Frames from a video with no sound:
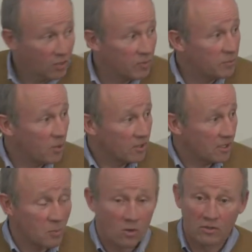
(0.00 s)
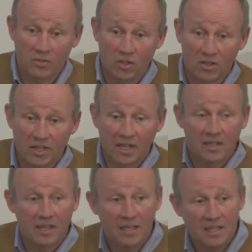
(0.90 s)
we've bought out more of Sean,
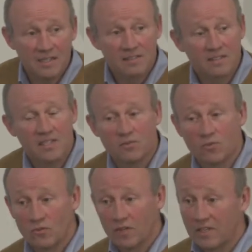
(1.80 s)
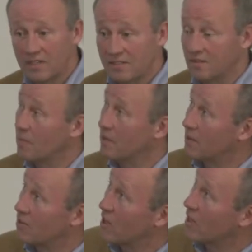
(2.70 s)
and he's the
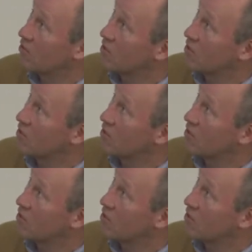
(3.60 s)
director